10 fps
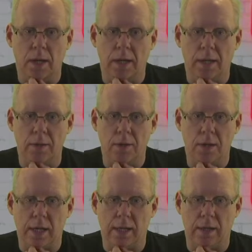And
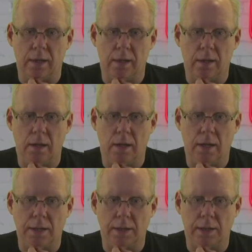then
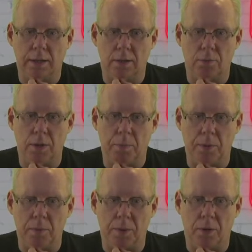I did a
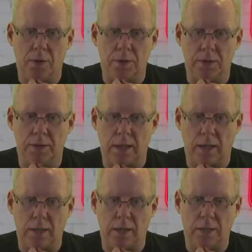reprint because the
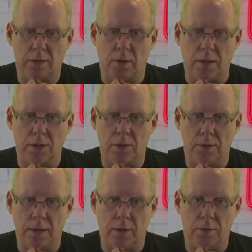standard index already
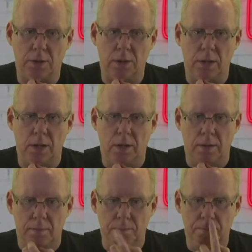sold out.
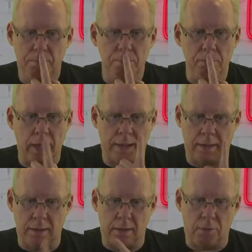And
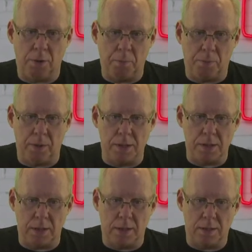I did a
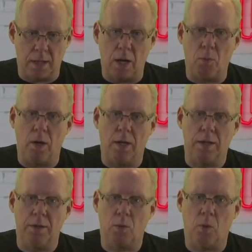reprint in
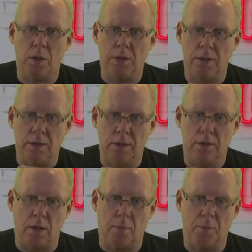Taiwan, and the quality is
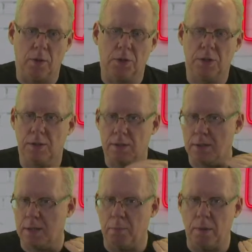top notch. It's the
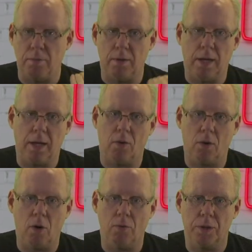same level like
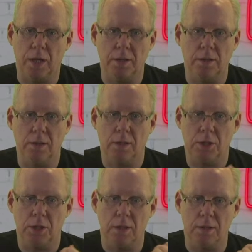our COVID-19
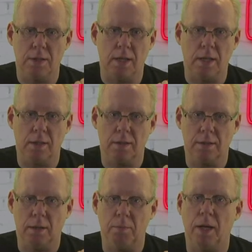edition. It's like the
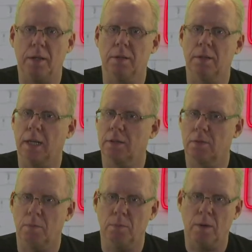same like the decks
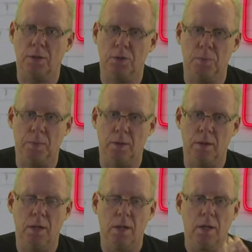from Mark
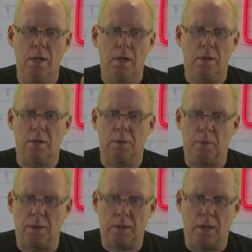Super, the
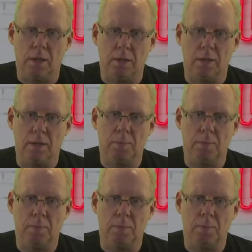splat cards